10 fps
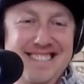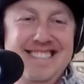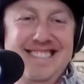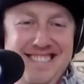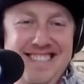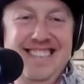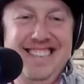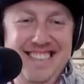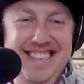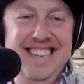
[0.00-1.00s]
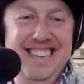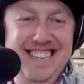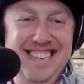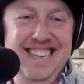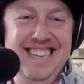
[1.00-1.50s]
Like, is that the
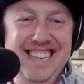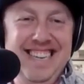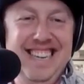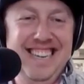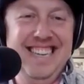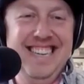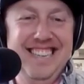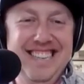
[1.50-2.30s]
record we're trying to set?